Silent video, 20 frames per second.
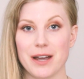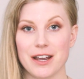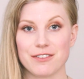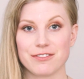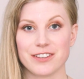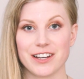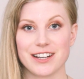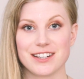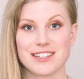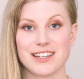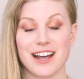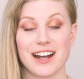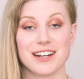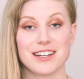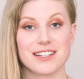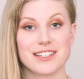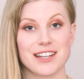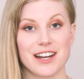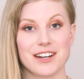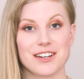my flights, I
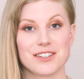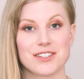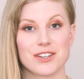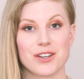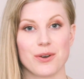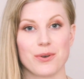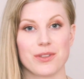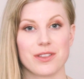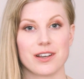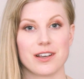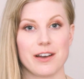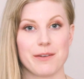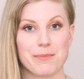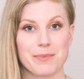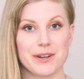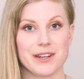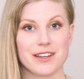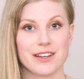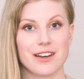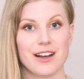decided to go with a
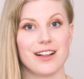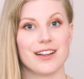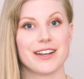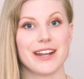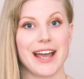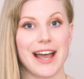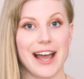company called